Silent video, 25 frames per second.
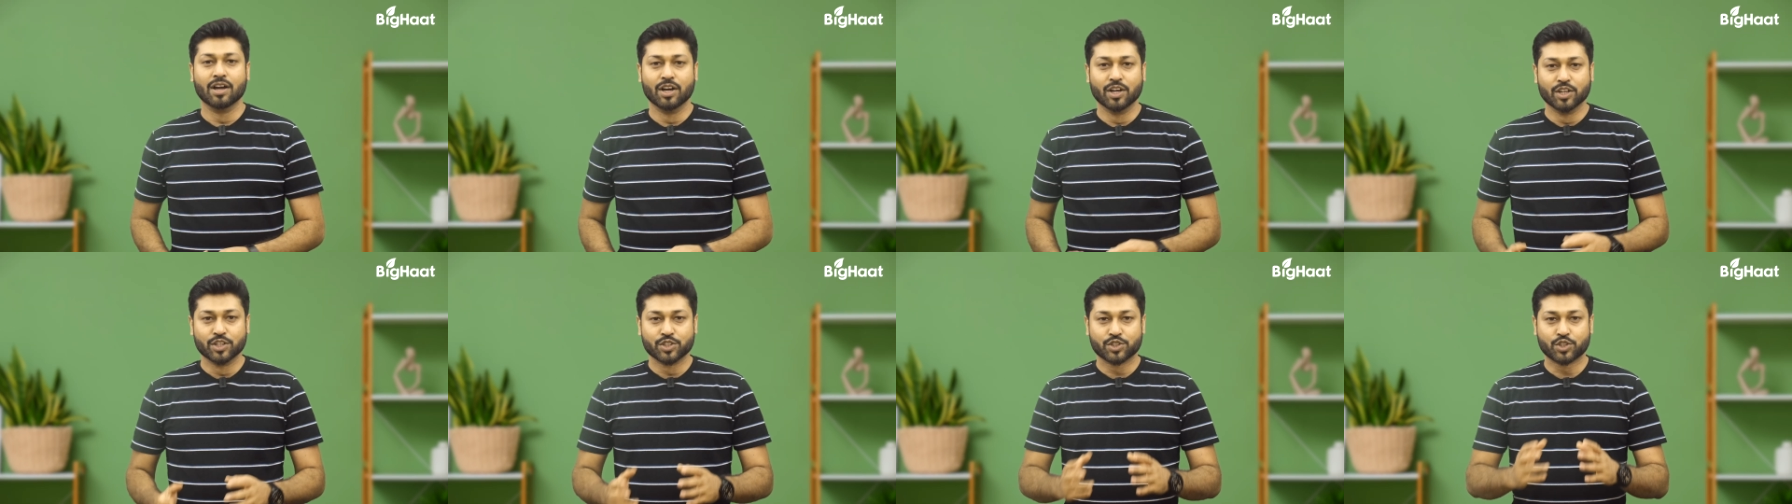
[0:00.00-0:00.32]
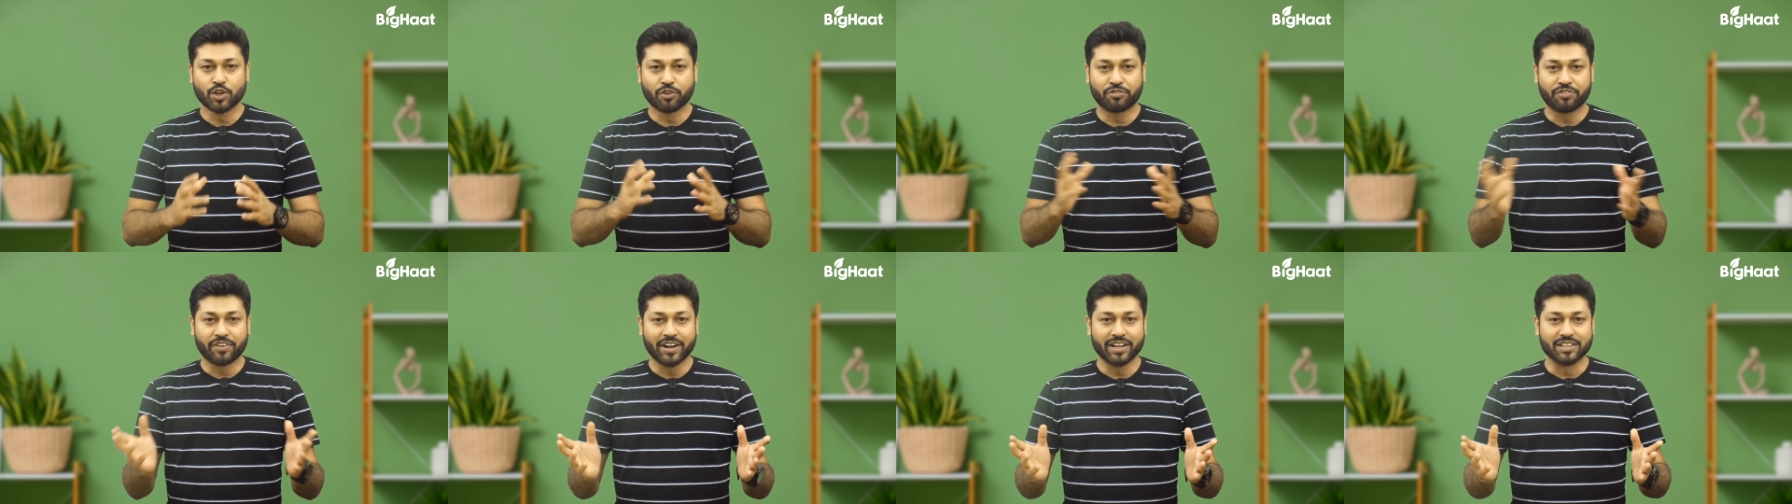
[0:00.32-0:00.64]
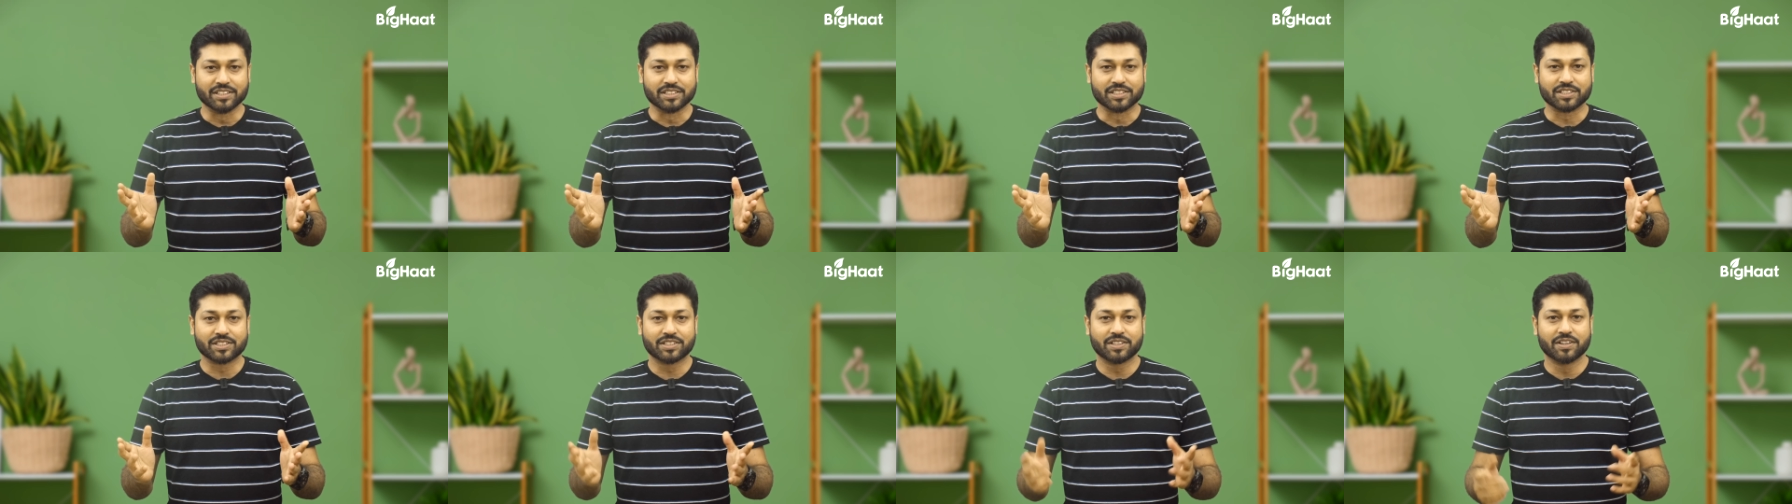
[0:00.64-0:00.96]
So
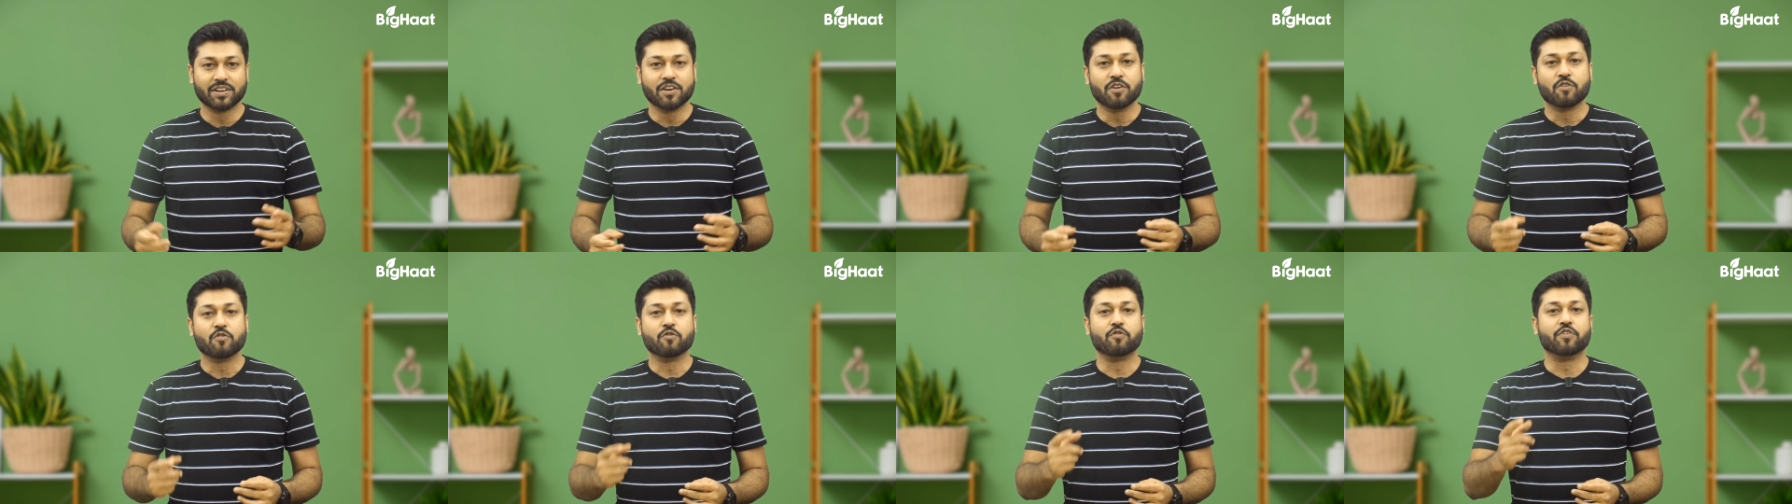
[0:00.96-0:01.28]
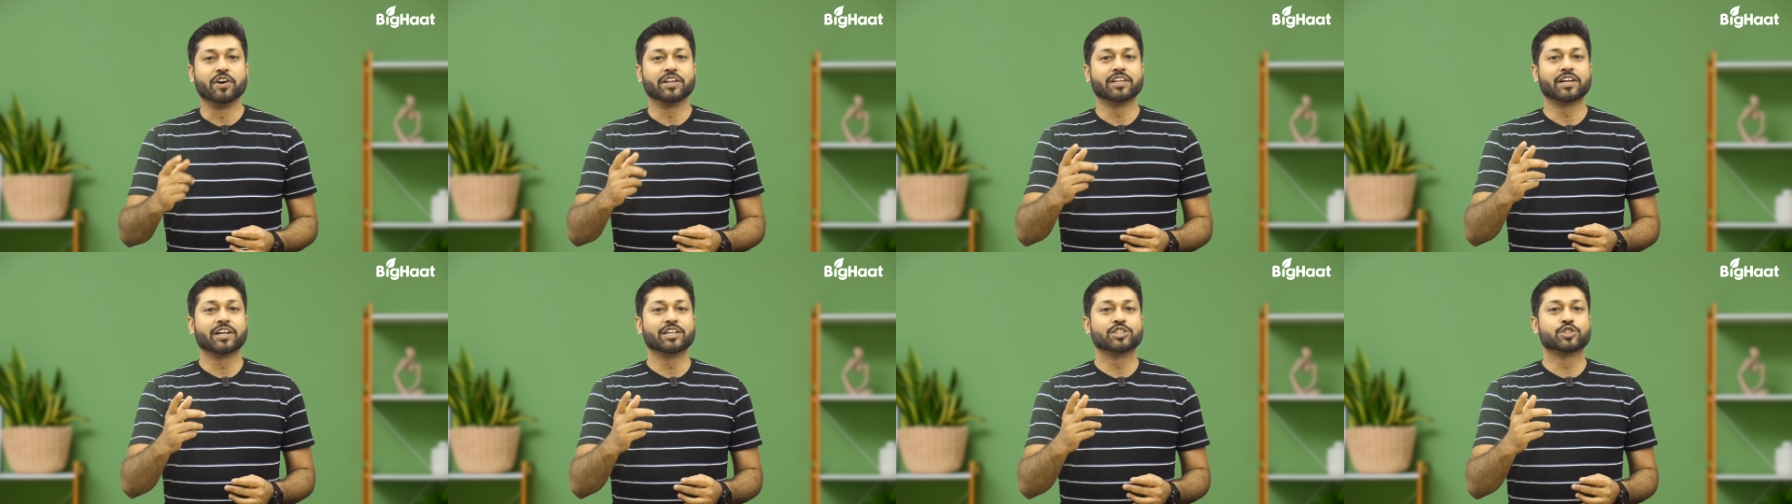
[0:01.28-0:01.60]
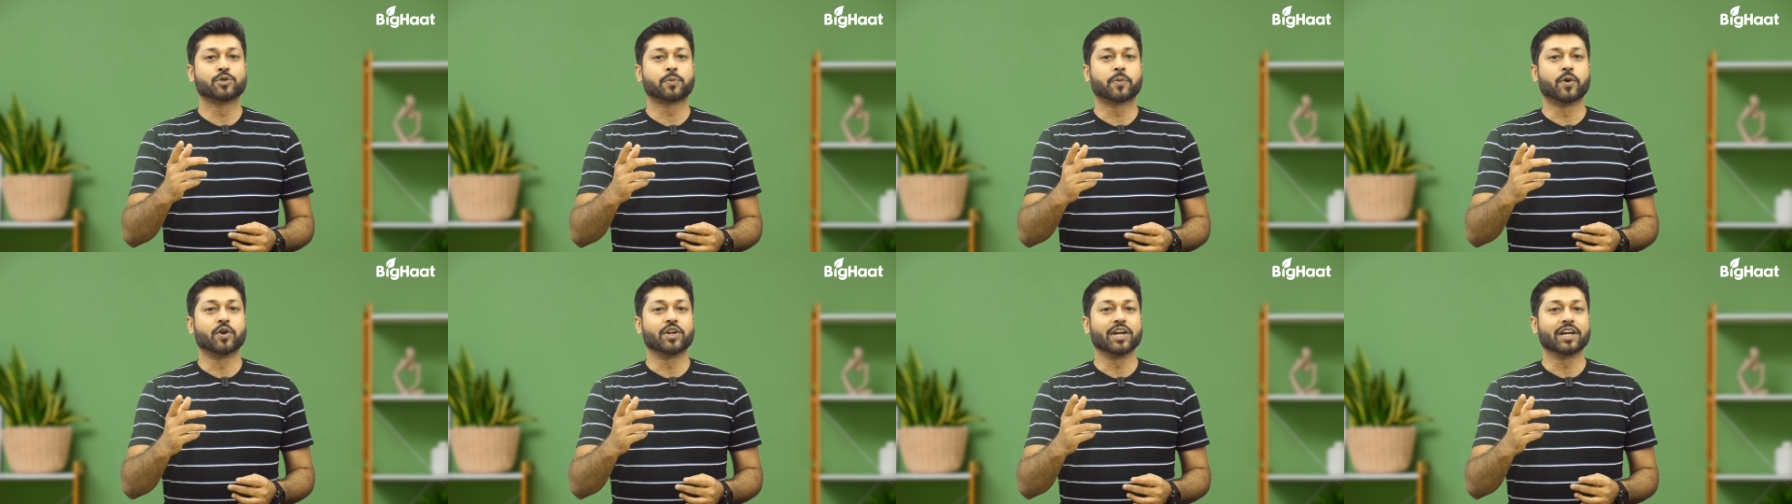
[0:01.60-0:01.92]
friends, whether it's
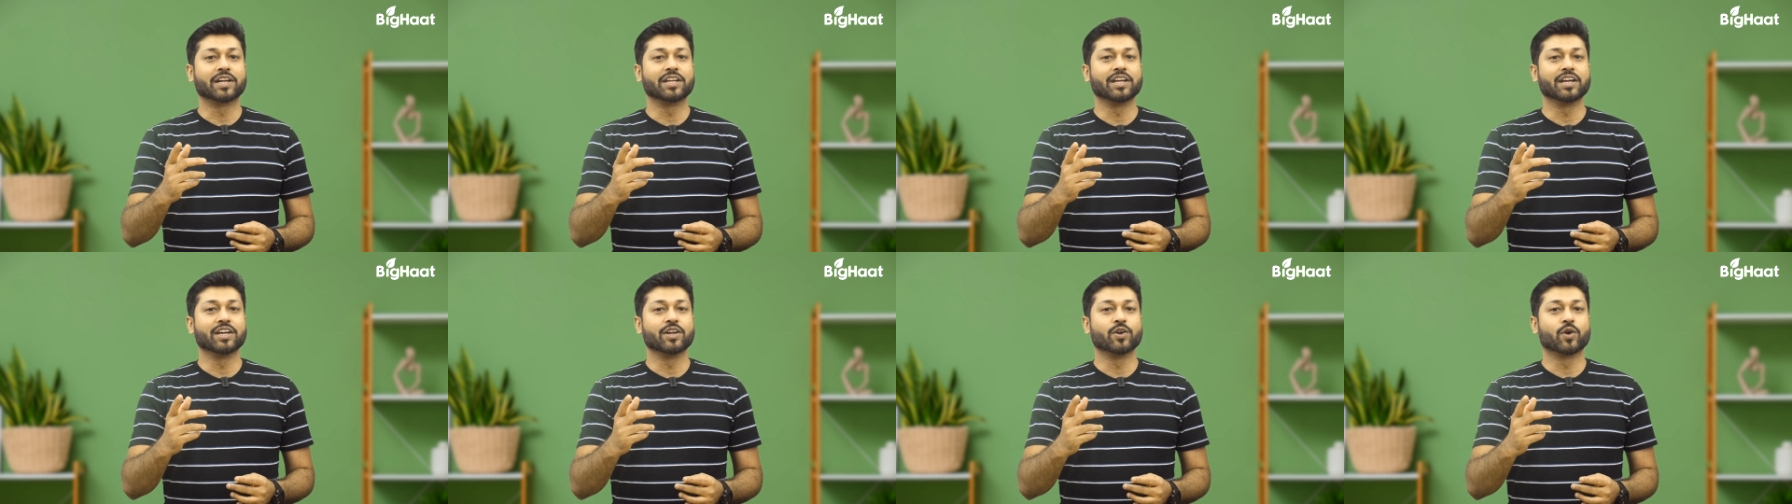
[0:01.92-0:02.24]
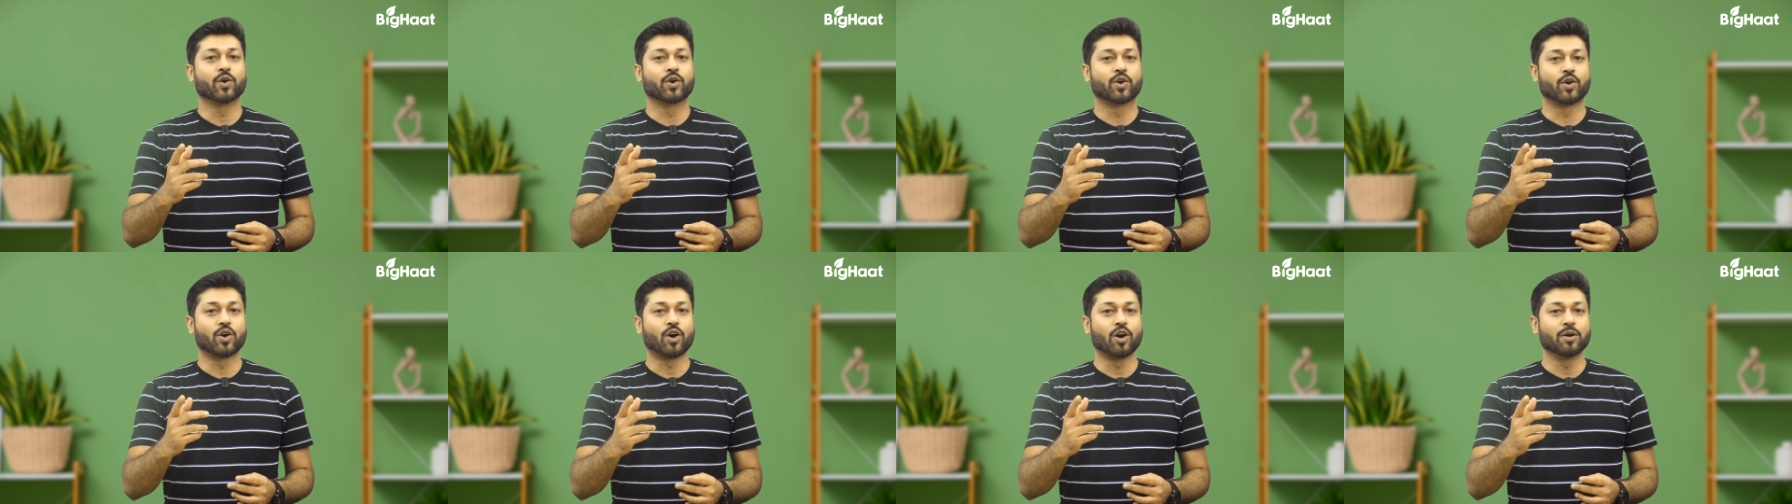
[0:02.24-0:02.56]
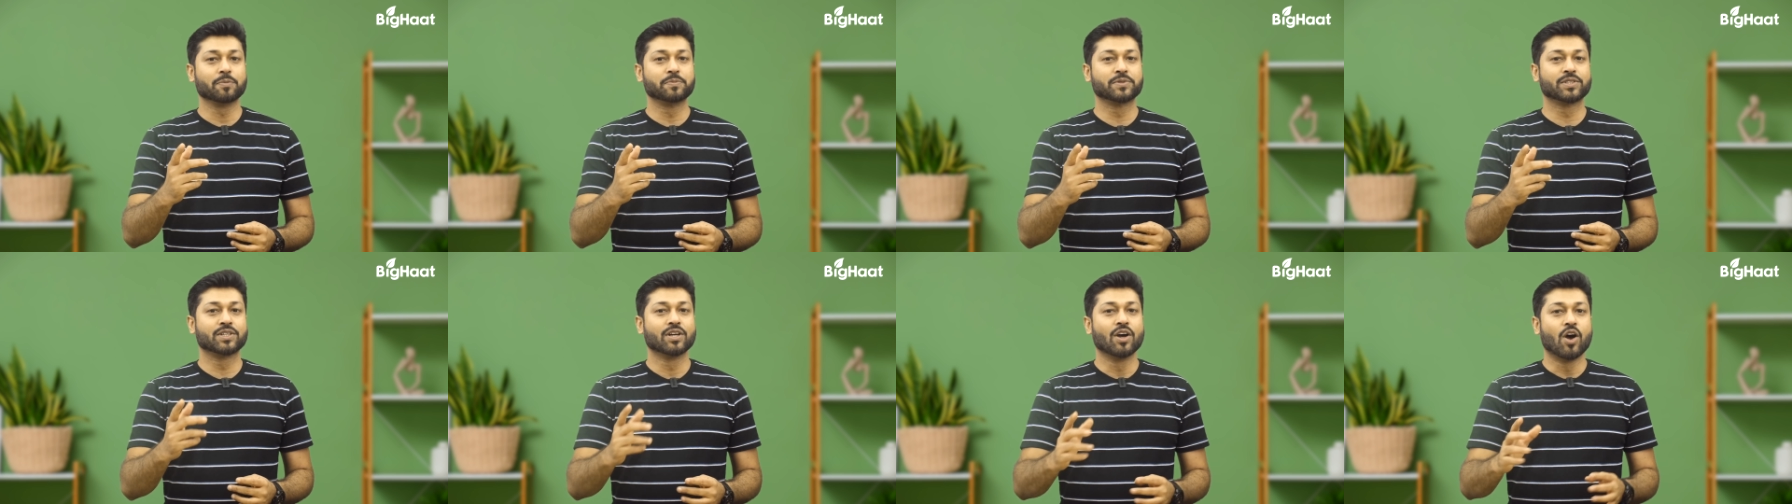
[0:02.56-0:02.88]
protecting your
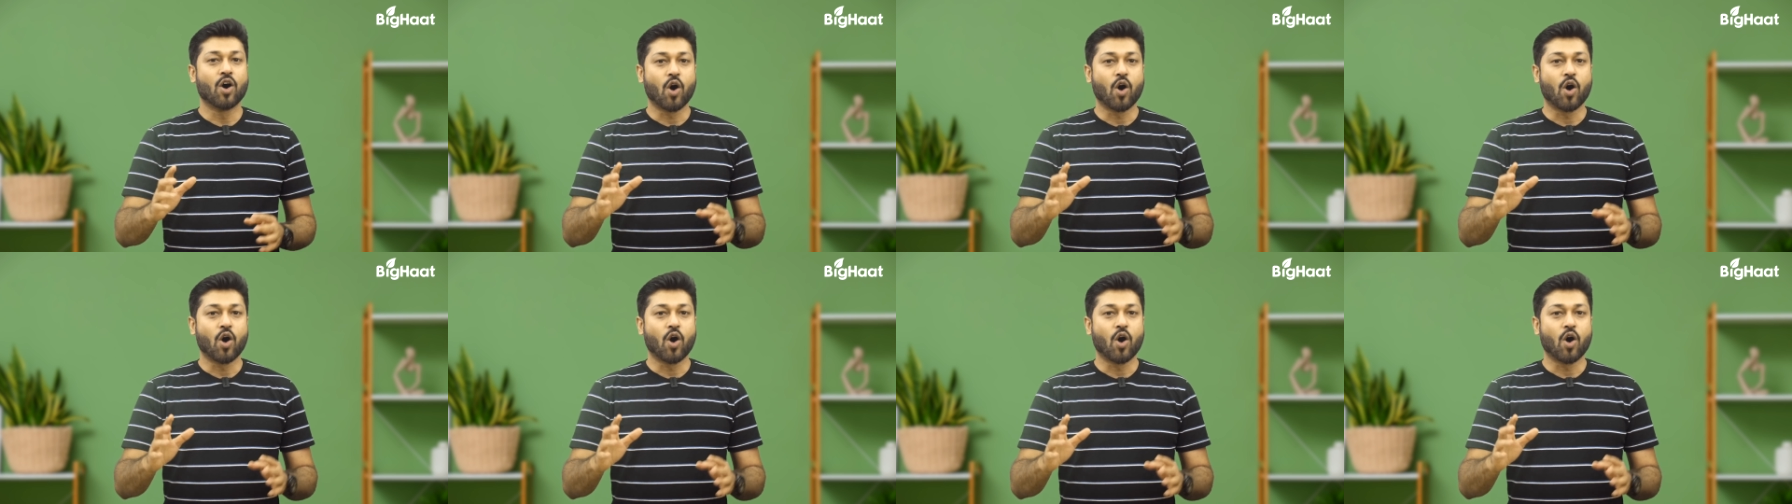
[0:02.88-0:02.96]
crops